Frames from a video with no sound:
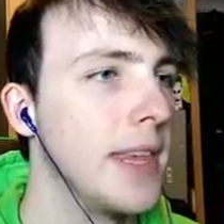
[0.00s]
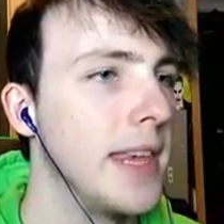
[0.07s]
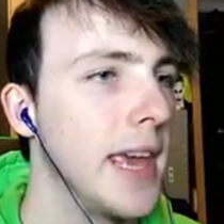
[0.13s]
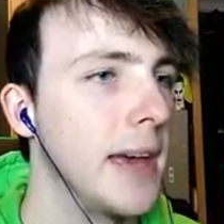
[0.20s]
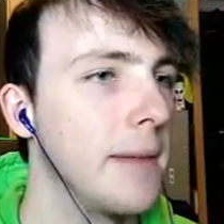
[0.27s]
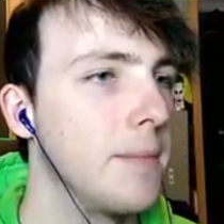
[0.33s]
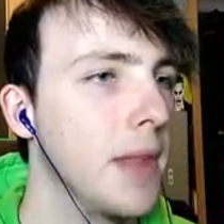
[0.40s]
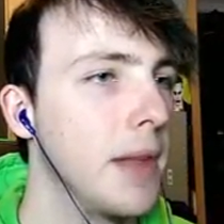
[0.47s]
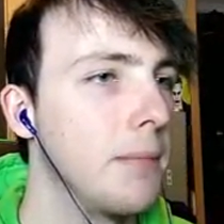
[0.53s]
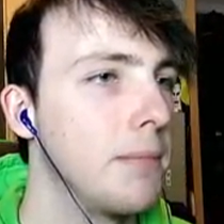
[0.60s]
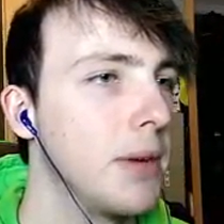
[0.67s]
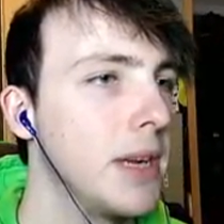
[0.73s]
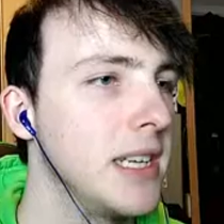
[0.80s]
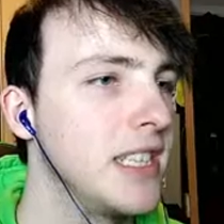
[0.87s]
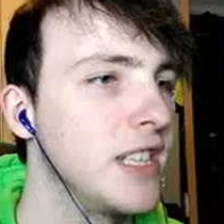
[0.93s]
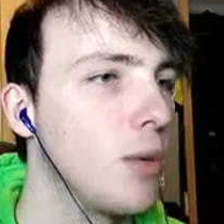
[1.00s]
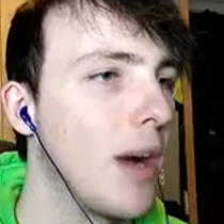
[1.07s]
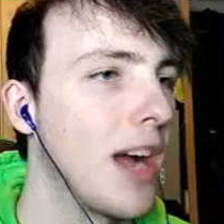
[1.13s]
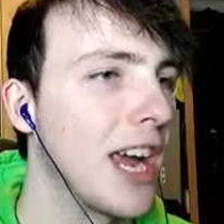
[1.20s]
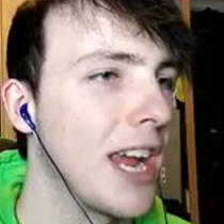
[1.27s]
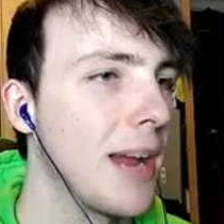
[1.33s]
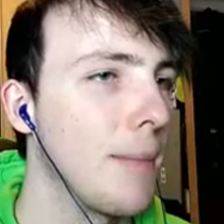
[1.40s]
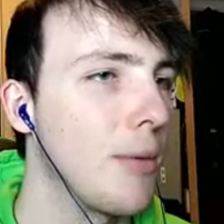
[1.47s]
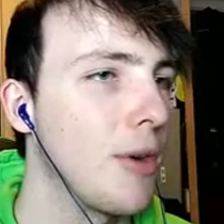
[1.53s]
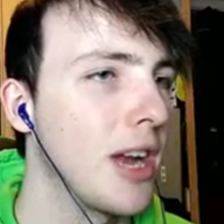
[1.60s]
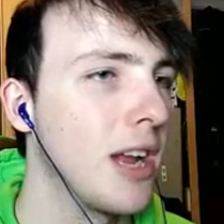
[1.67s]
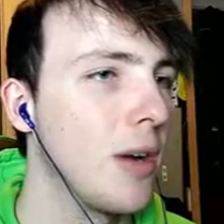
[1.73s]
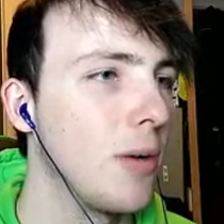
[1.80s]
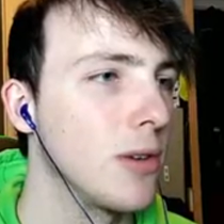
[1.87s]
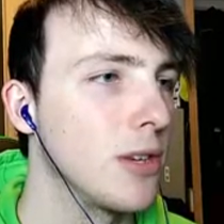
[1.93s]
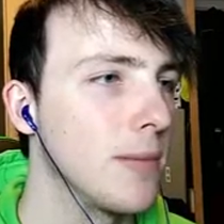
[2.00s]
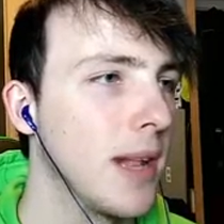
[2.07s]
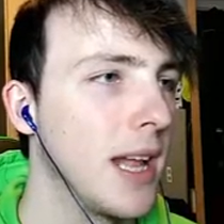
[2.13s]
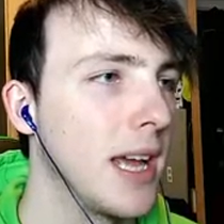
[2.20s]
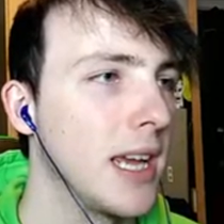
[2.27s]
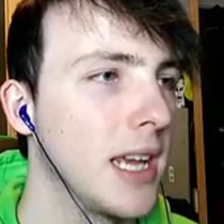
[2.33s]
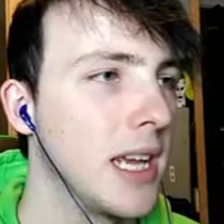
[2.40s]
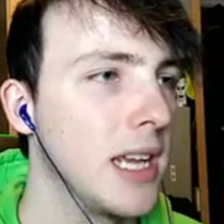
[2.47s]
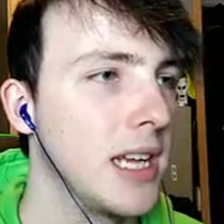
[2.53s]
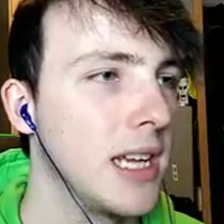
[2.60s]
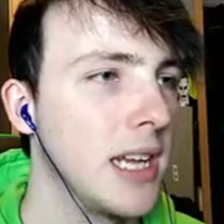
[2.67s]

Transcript: Yeah, pretty swaggy, pretty awesome, I like it.